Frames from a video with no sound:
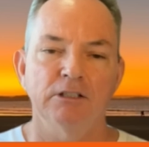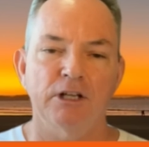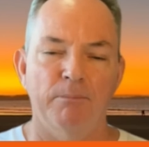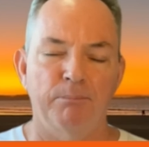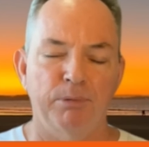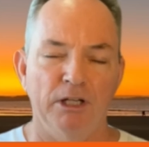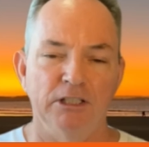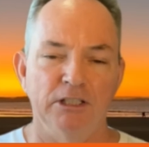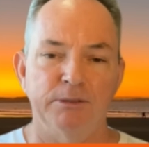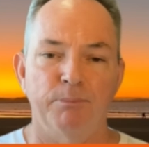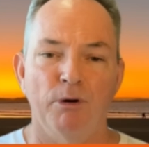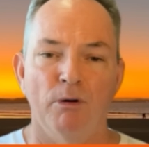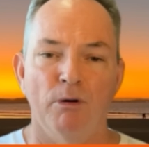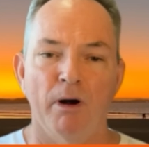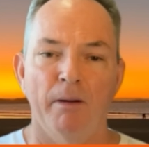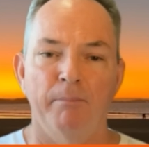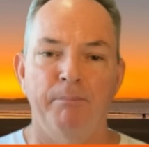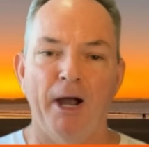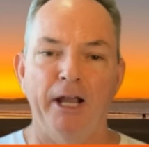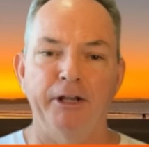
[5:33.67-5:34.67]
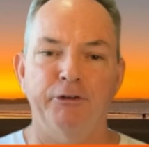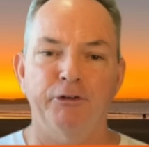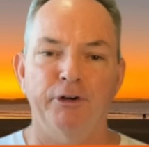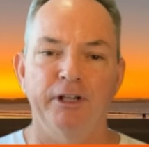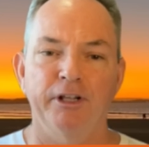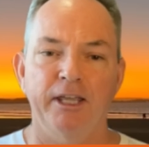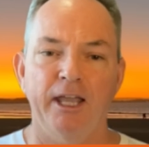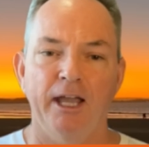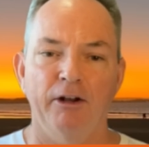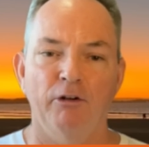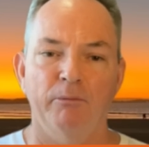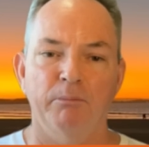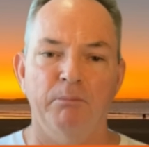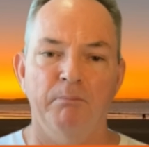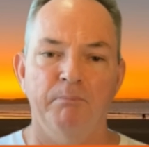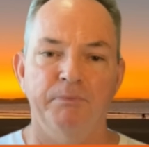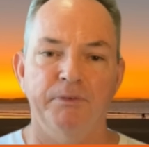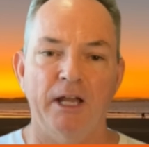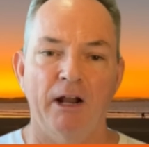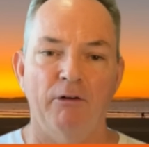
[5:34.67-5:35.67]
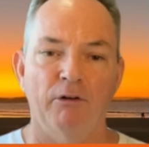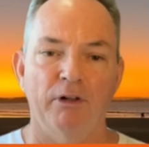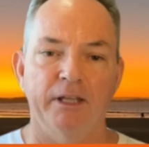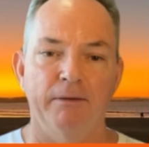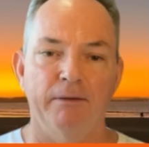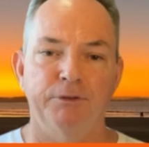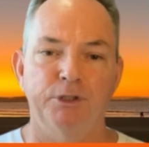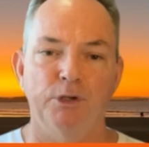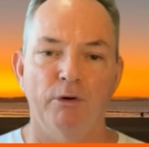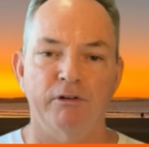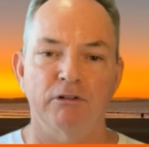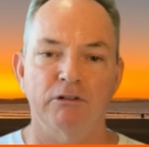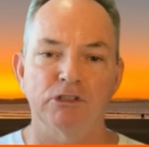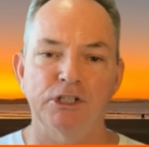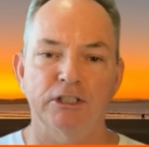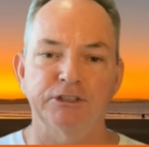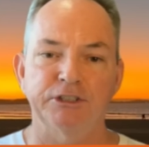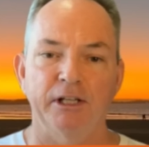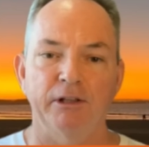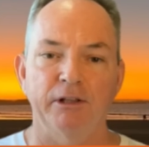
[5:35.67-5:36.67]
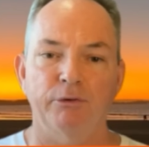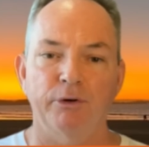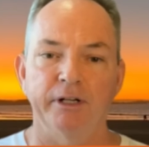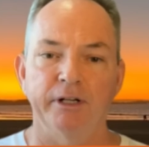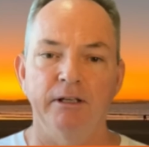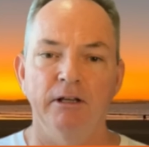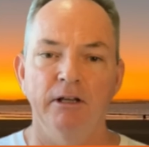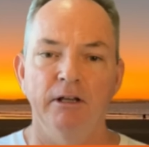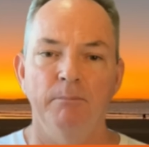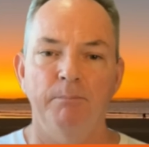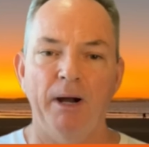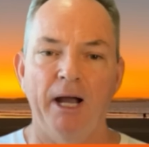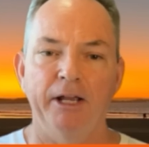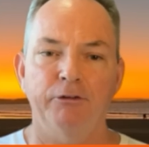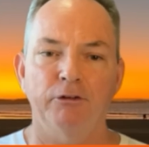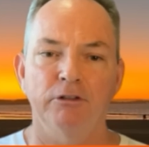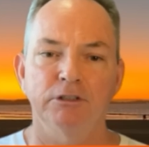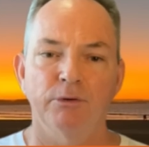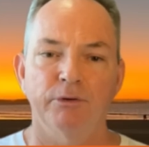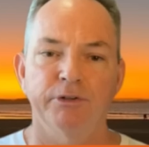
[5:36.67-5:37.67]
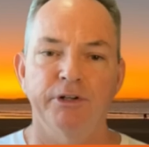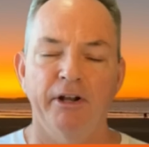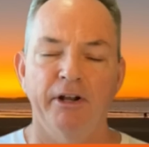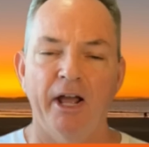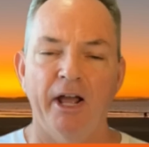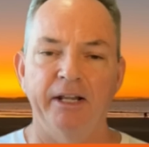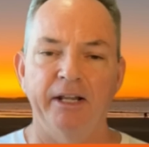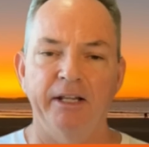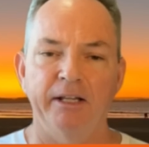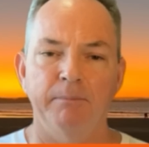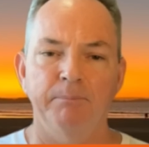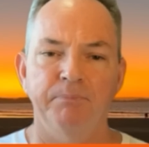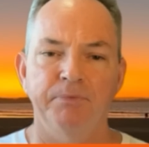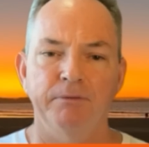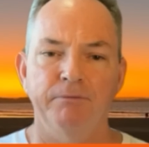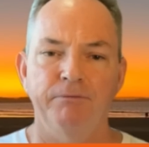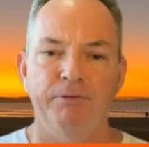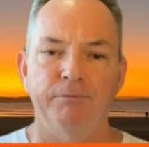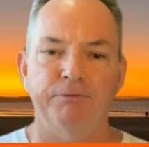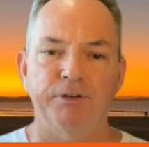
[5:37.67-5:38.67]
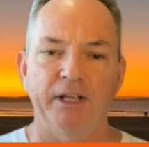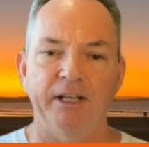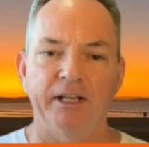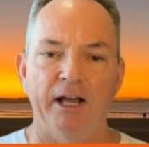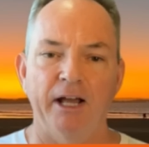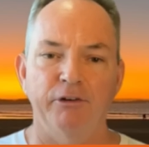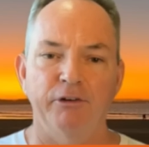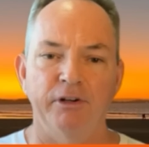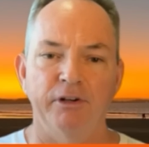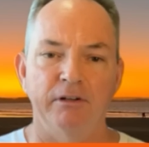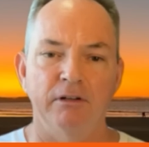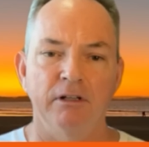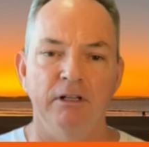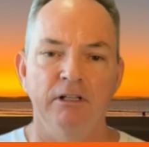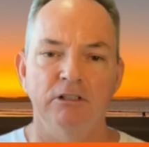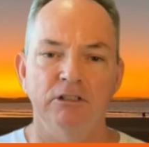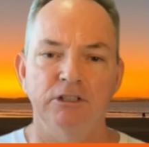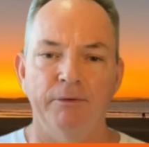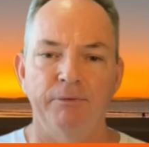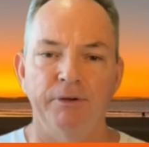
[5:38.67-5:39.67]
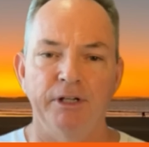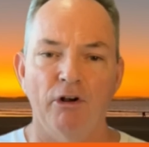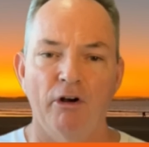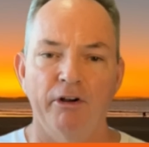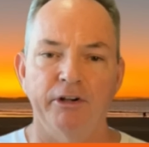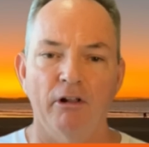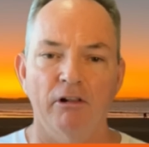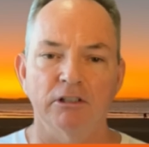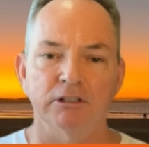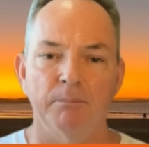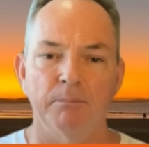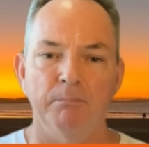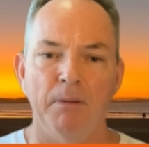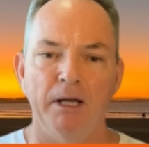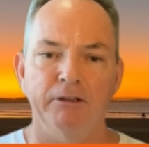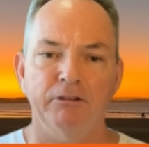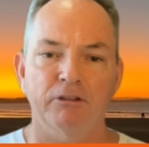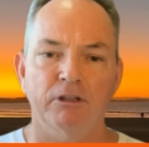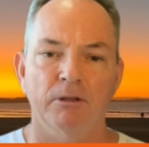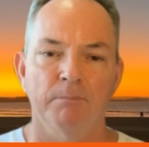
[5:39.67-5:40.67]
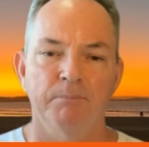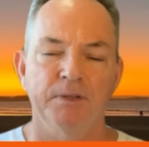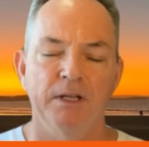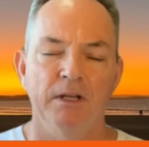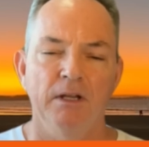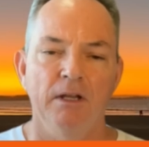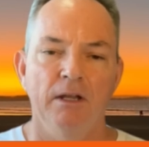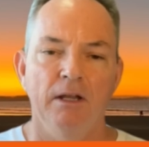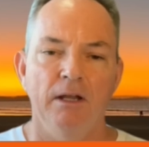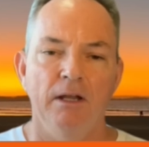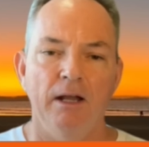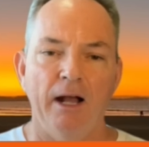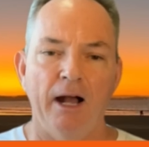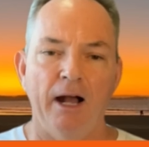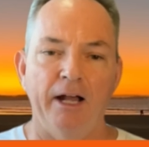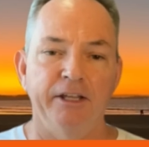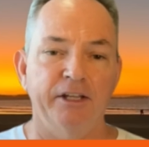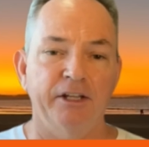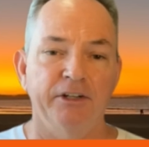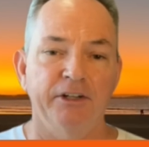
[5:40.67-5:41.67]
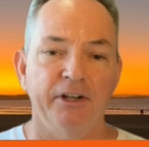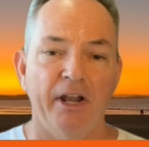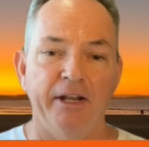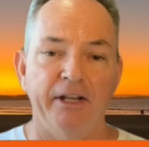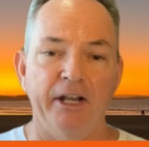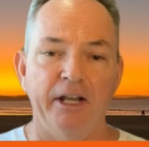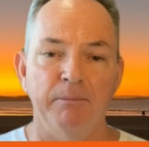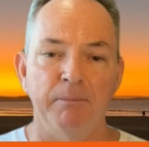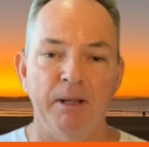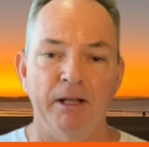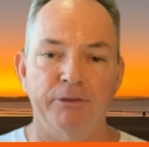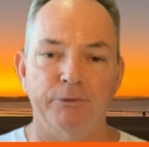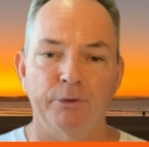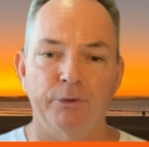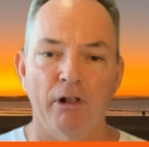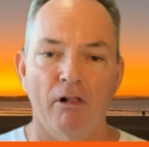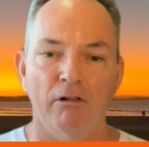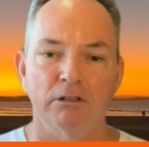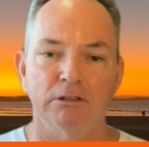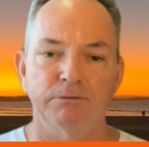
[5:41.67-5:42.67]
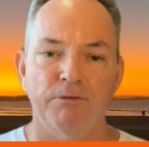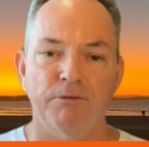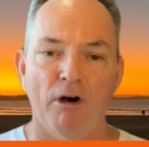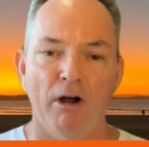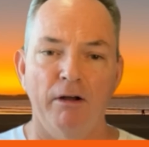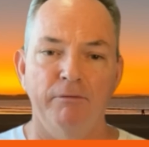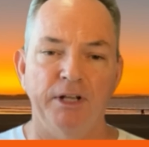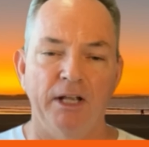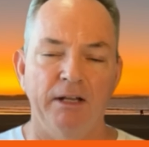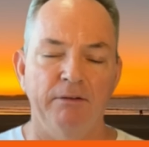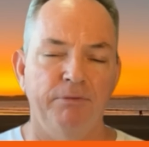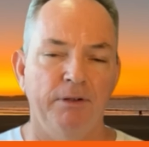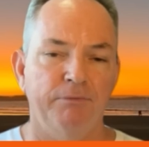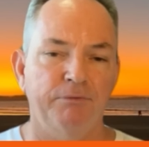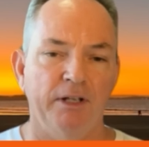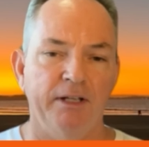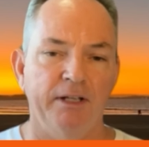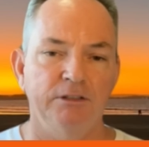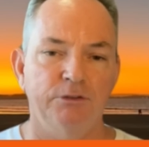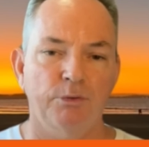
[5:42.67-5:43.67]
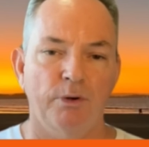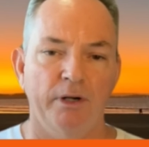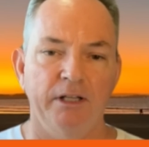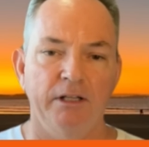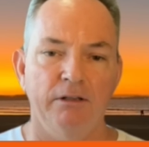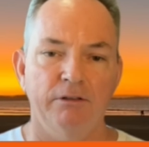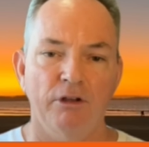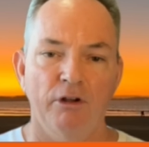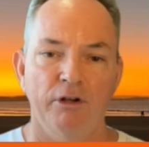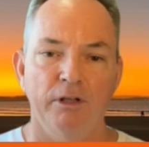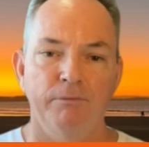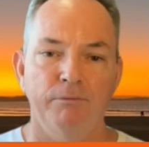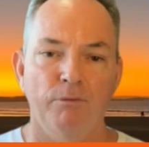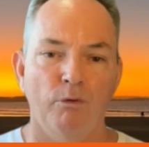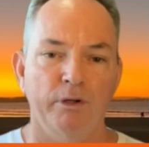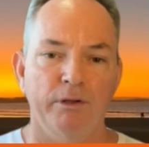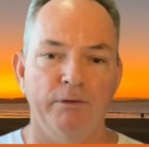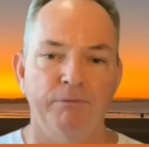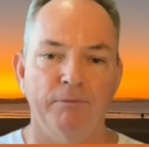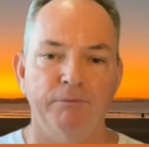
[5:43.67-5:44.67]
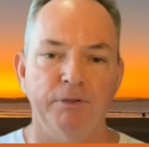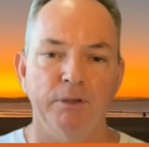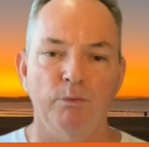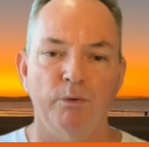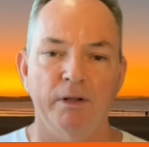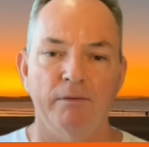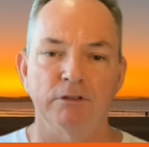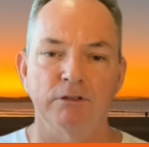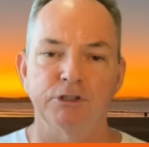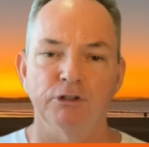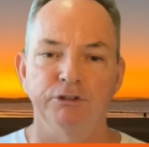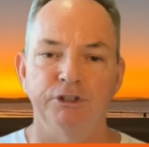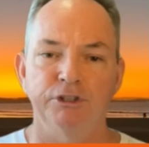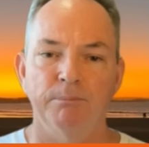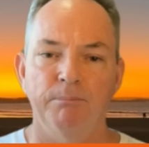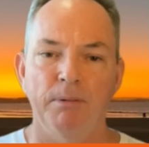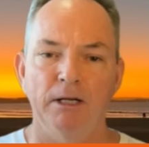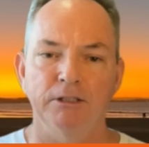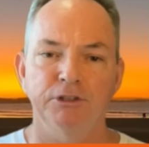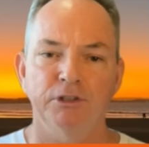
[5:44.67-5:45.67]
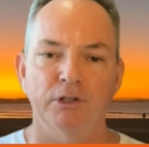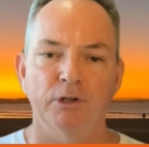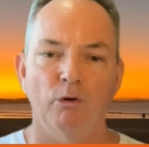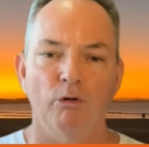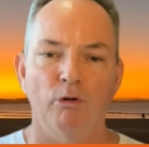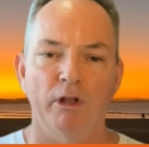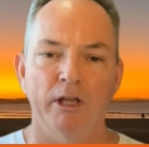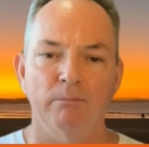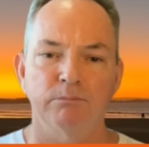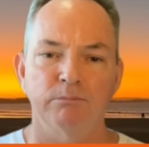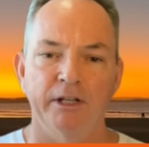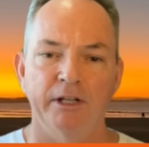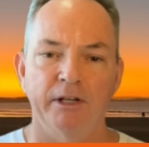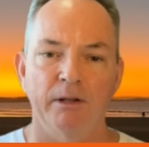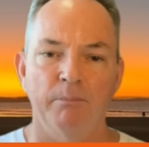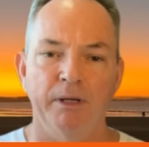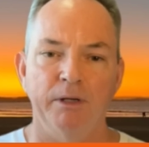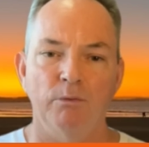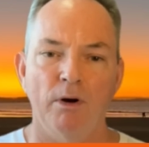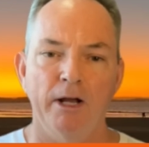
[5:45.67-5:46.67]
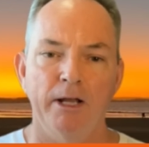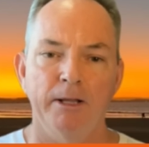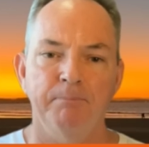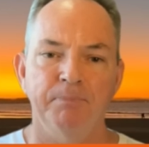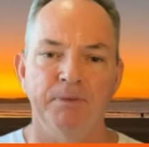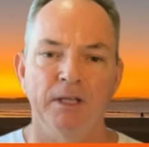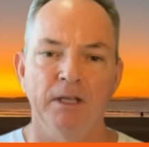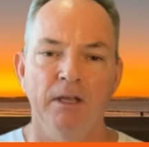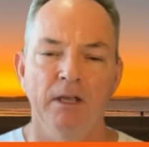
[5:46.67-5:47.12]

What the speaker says: So please support my Patreon account. I currently have 263 patrons who are donating $1,579 a month. You can donate any amount, $3, $5, $10, $15, $20, $30, $40, $50, whatever suits your budget. It all helps out in a big way.